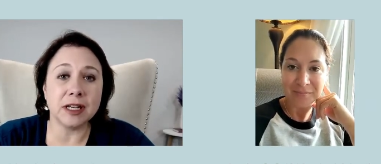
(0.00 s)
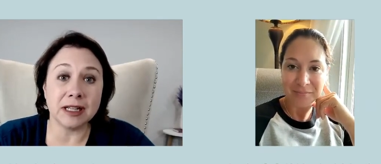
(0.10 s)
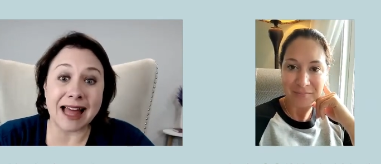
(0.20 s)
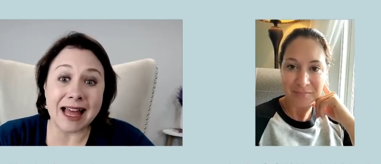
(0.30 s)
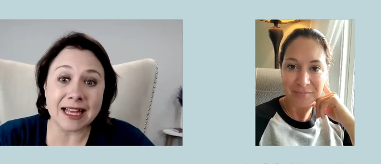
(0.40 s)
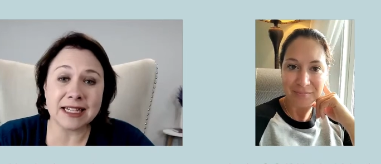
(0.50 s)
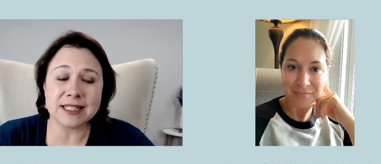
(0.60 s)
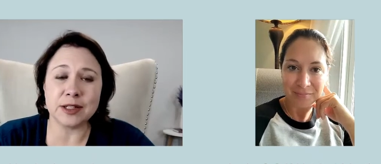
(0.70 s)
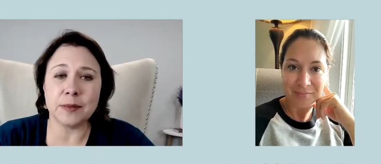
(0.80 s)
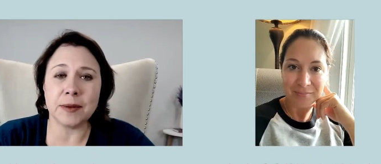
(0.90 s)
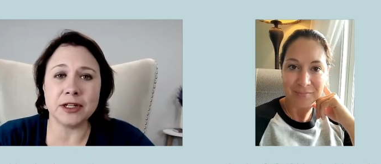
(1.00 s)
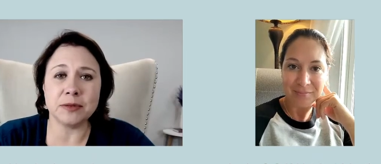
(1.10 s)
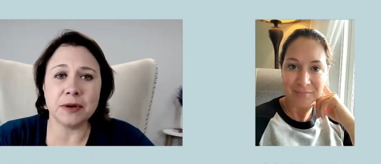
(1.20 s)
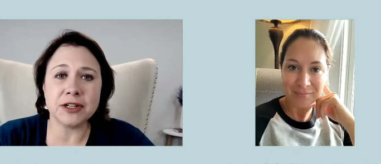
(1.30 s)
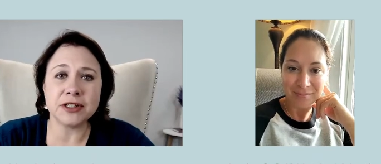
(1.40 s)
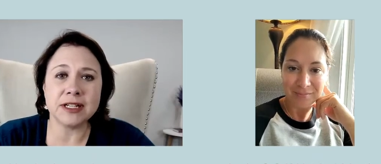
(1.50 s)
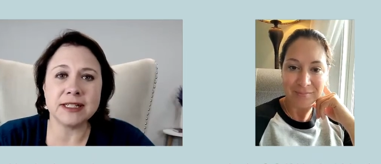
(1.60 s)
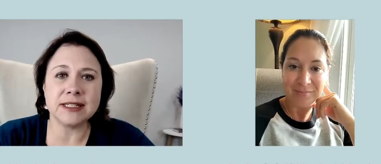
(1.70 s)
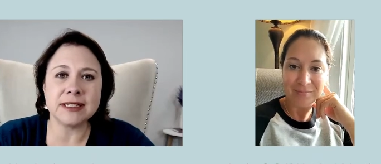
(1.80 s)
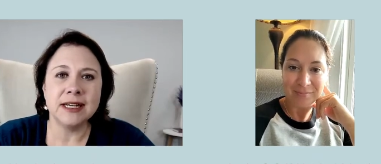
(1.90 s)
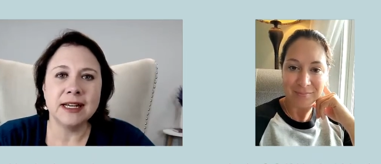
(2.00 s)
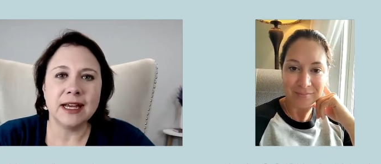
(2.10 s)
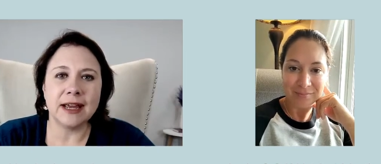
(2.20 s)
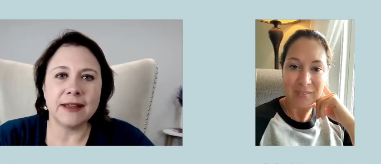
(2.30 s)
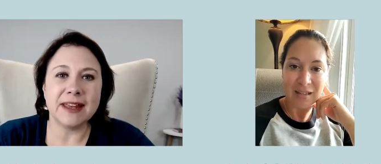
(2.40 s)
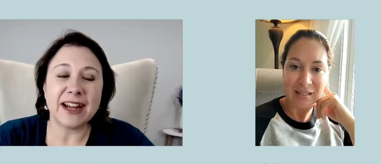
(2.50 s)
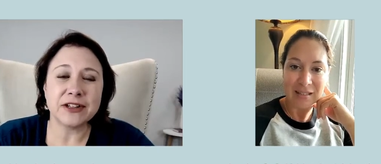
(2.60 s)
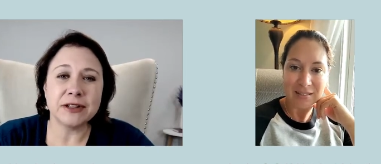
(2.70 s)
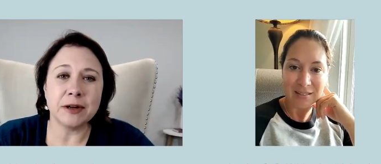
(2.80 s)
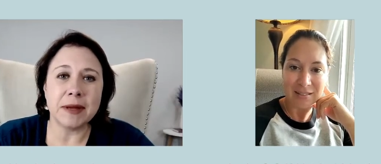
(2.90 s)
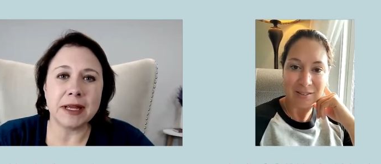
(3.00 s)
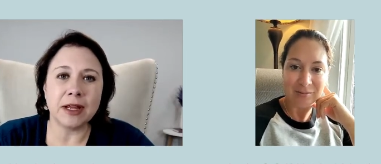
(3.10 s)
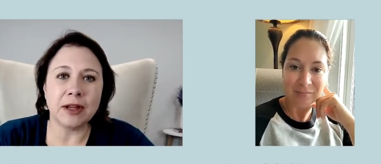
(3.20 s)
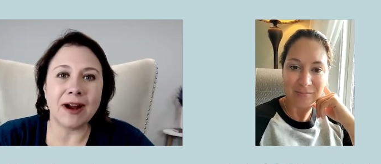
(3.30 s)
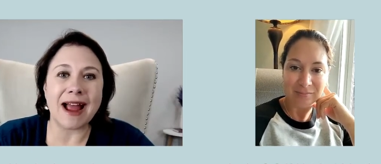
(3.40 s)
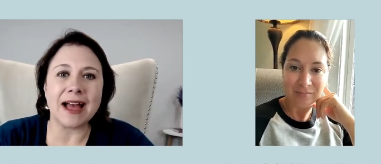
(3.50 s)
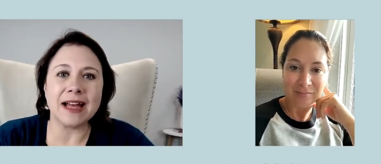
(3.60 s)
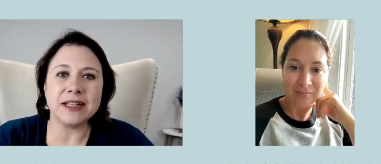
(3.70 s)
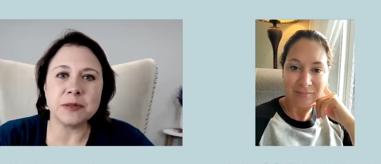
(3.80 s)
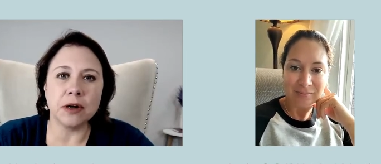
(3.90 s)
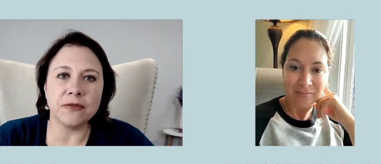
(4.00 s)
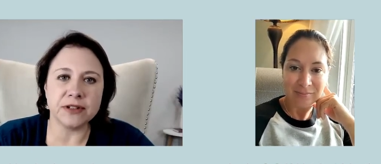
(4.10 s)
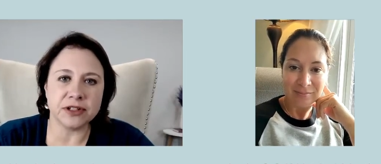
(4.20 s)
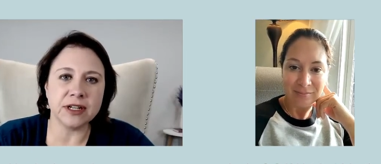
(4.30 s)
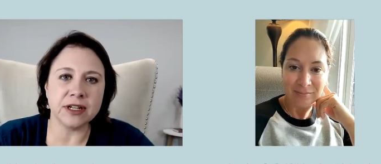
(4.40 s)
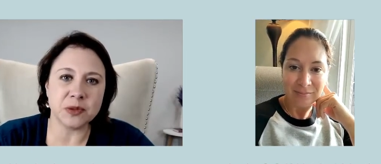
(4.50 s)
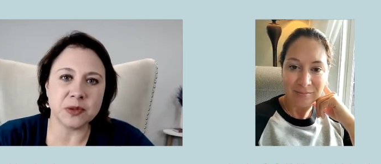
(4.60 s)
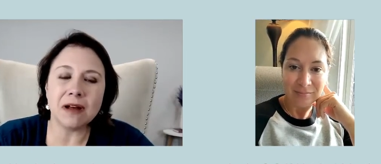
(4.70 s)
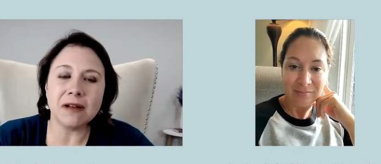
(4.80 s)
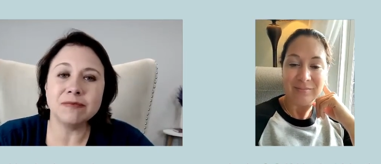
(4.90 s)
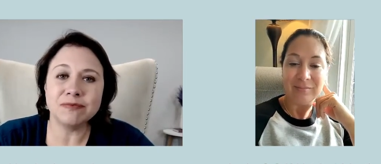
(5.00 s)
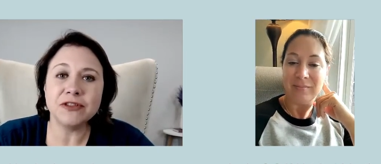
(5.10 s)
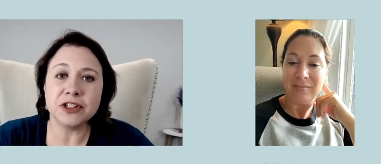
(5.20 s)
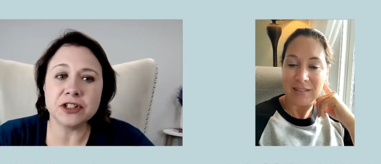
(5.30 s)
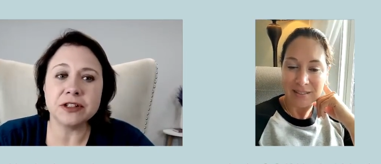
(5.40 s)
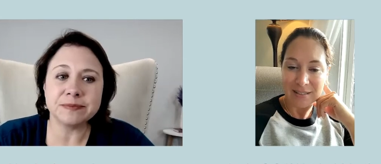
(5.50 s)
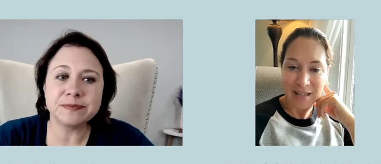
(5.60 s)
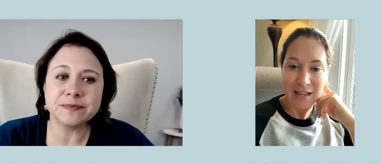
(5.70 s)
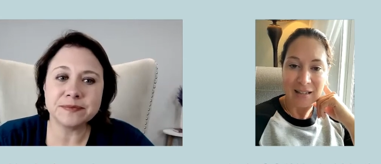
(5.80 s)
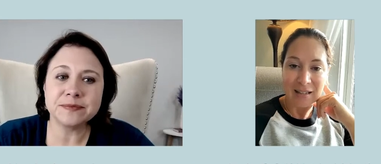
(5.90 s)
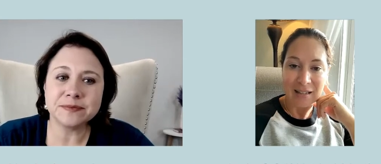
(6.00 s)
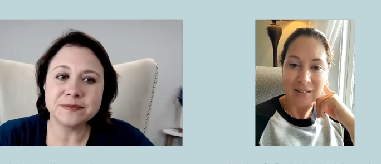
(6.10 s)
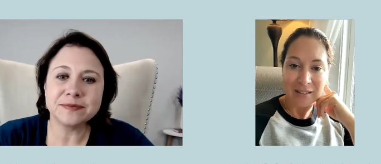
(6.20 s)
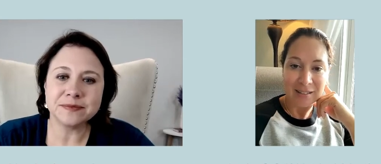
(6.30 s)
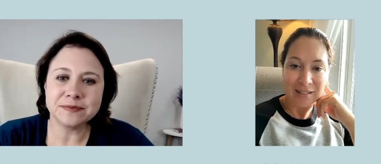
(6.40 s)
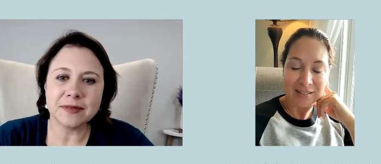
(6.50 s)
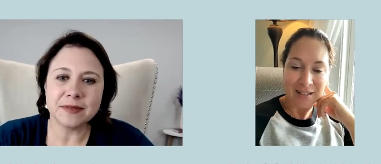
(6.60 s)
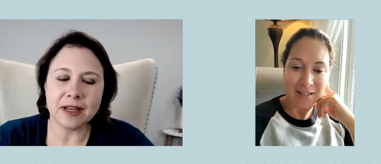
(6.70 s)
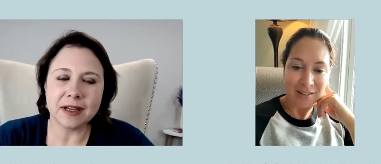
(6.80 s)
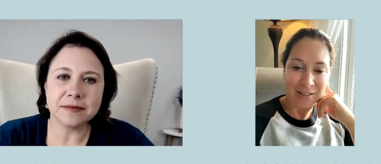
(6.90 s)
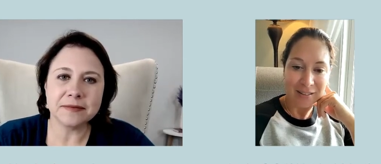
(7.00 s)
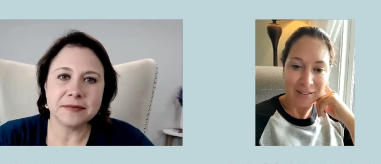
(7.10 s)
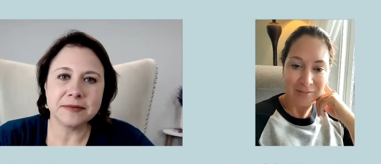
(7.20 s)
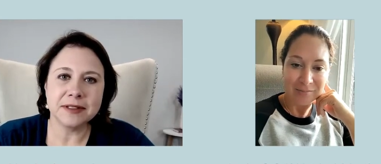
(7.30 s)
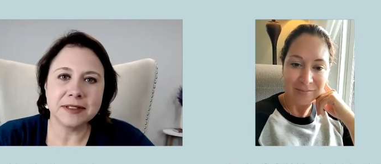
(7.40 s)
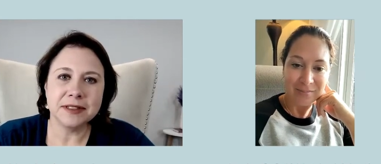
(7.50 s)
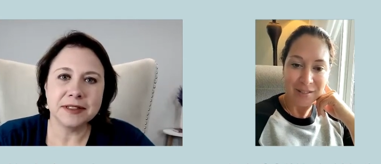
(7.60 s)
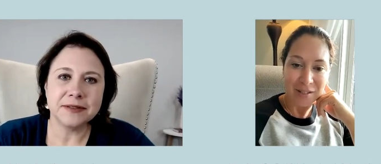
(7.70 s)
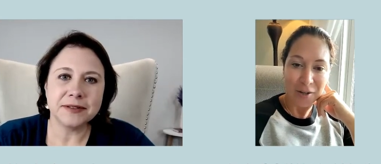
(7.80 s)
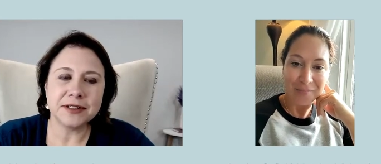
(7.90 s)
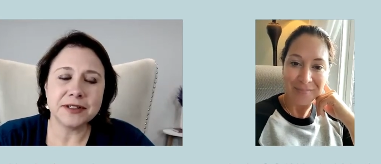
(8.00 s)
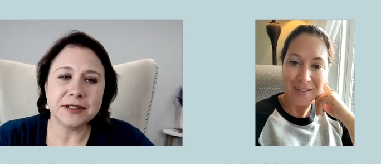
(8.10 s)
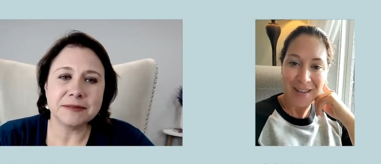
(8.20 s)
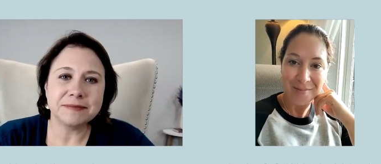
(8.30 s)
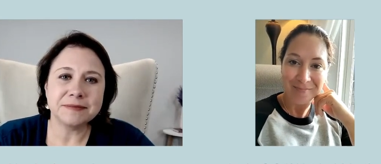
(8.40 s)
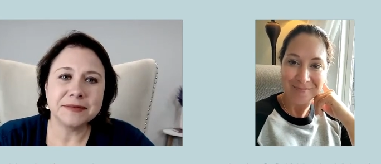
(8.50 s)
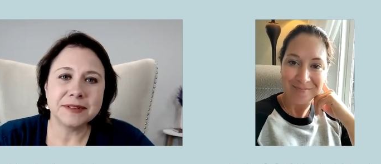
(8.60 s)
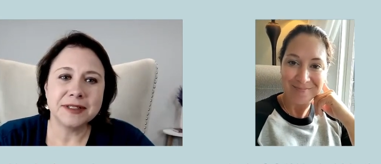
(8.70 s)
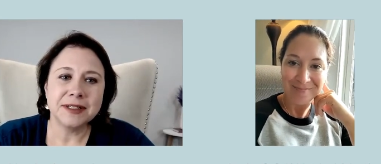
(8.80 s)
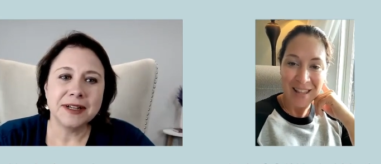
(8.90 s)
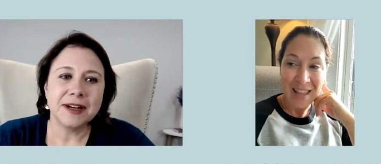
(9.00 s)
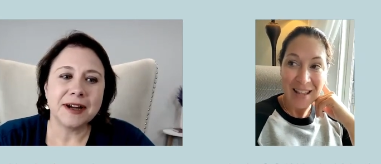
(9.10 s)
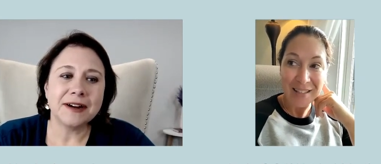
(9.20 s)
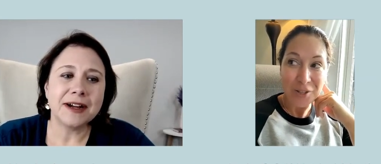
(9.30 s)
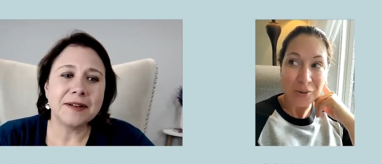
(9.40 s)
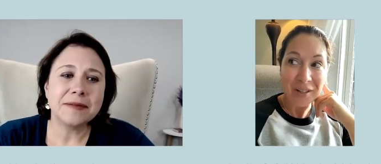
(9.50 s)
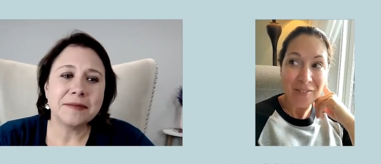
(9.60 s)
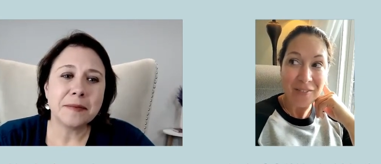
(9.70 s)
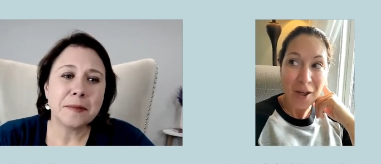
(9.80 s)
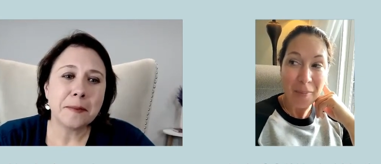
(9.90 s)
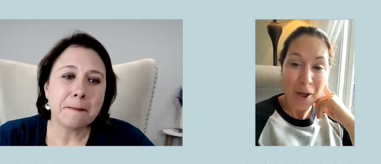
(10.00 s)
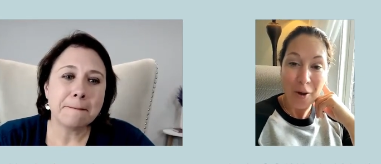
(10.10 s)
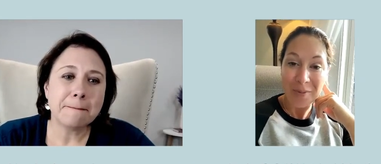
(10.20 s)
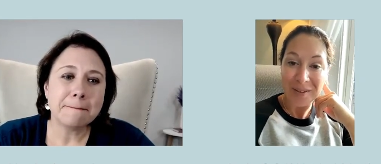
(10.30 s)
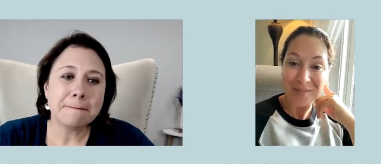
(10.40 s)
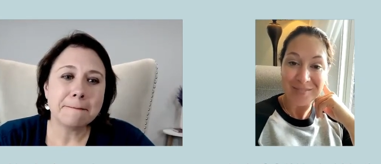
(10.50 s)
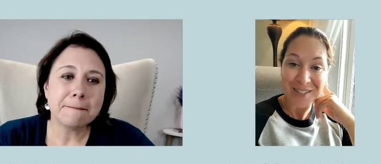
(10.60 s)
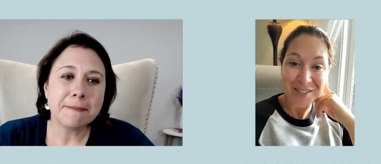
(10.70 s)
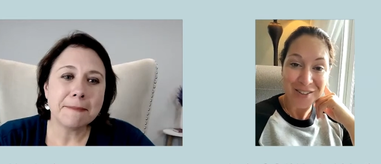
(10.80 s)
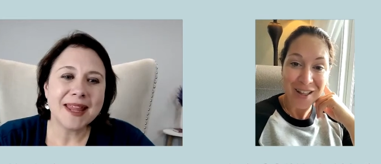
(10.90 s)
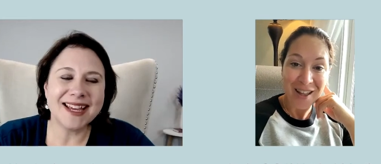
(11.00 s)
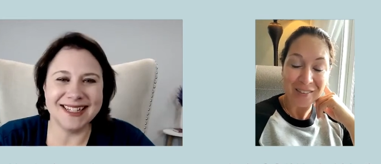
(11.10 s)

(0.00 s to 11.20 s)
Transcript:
Speaker 1: likes and your page impressions, and that actually are making your ads more efficient as well, for sure.
Speaker 2: Exactly. Exactly. Yeah. So, for sure. Yeah and right. don't give up hope there's a lot